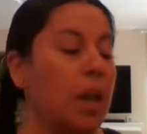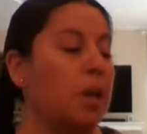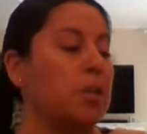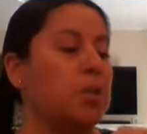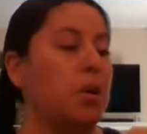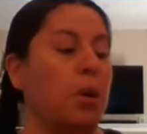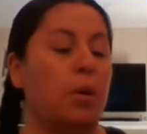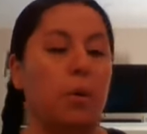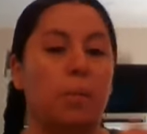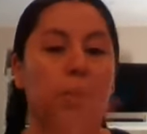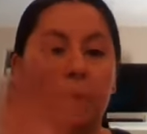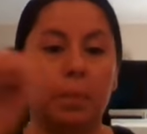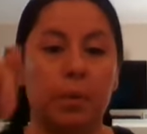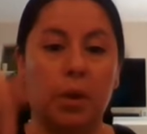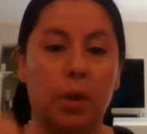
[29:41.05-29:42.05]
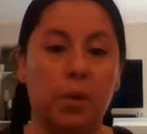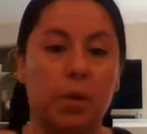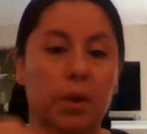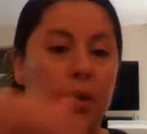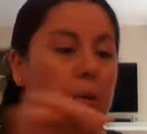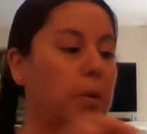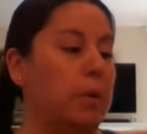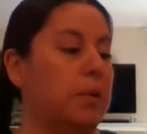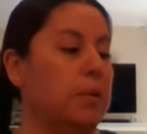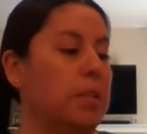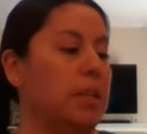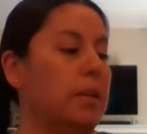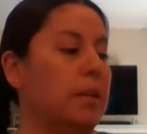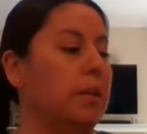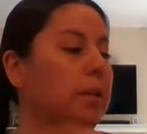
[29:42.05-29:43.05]
So coconut oil is
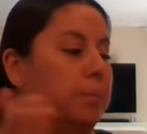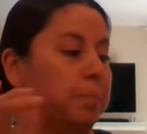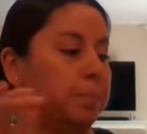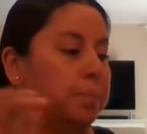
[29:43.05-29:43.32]
in there.